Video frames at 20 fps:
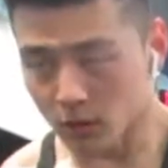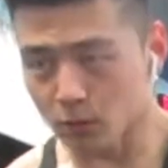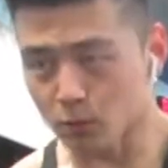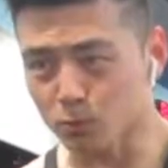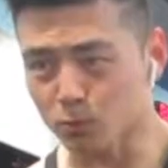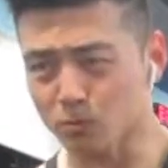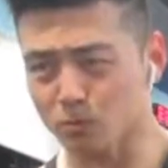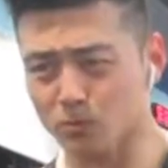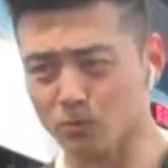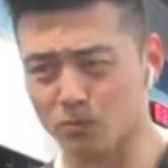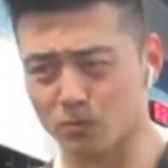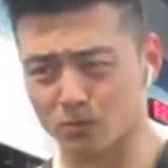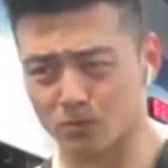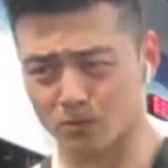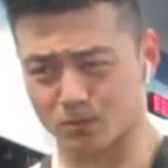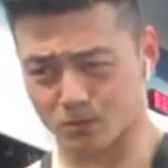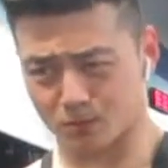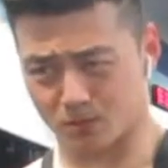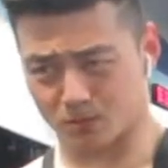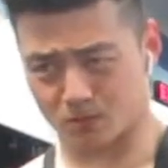too
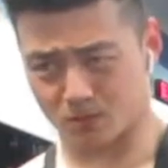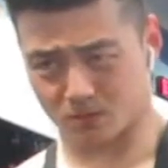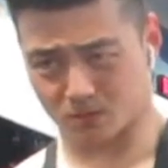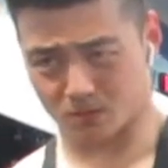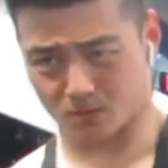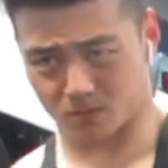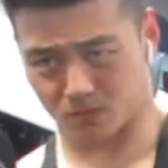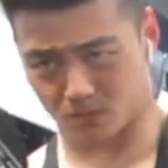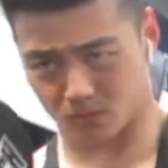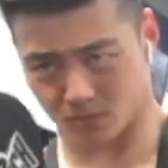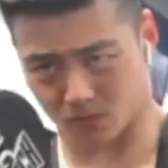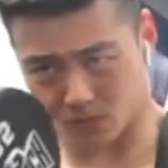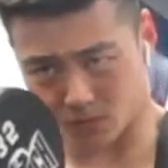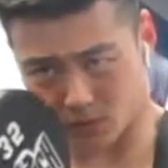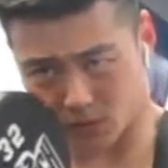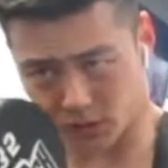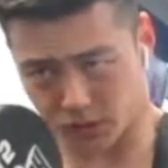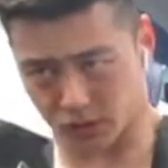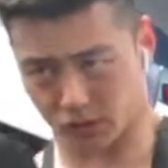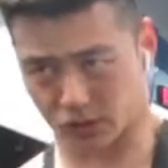much,
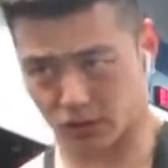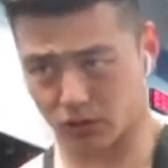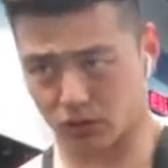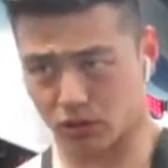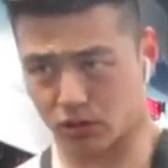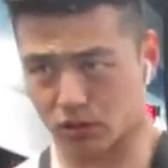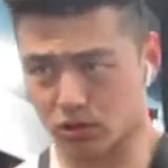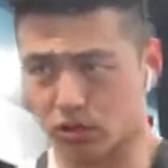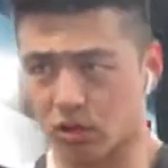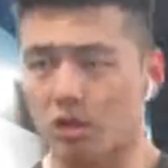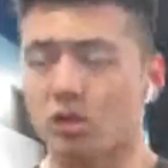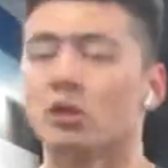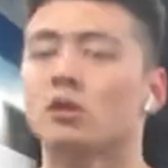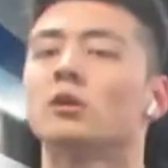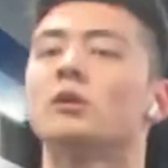so I